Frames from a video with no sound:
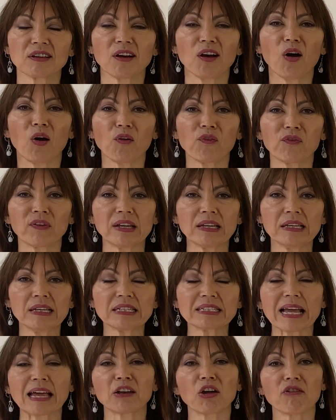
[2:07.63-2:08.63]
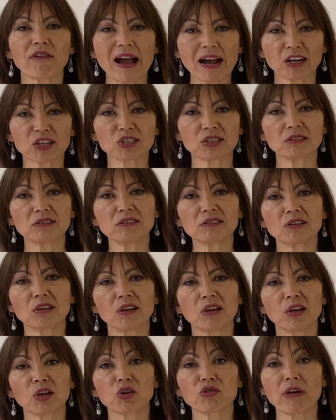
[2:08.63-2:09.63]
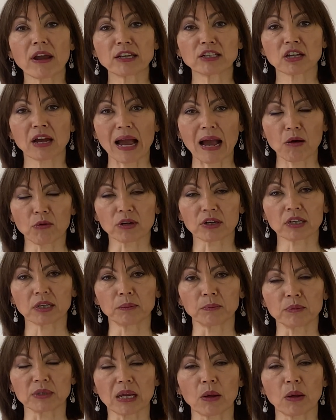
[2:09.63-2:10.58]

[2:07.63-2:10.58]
our feelings and our actions create our outcomes,